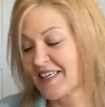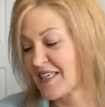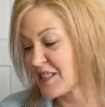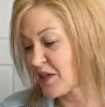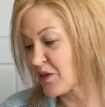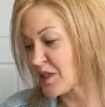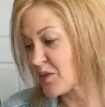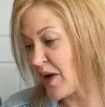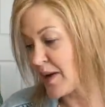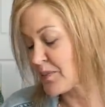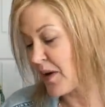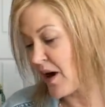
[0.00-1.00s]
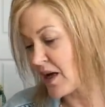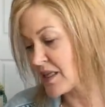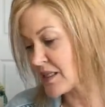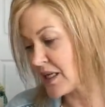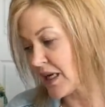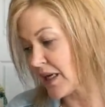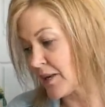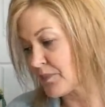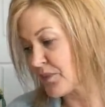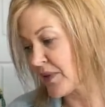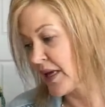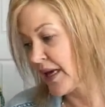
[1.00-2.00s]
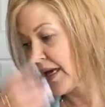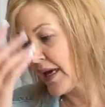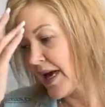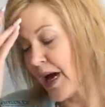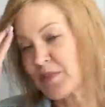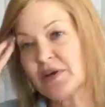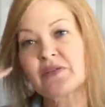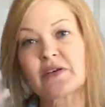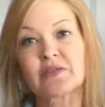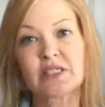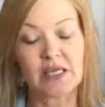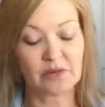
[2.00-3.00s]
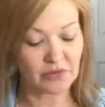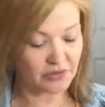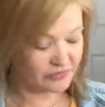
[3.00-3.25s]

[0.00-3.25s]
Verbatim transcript: Silver Swag Box. Um, Happy fifteen for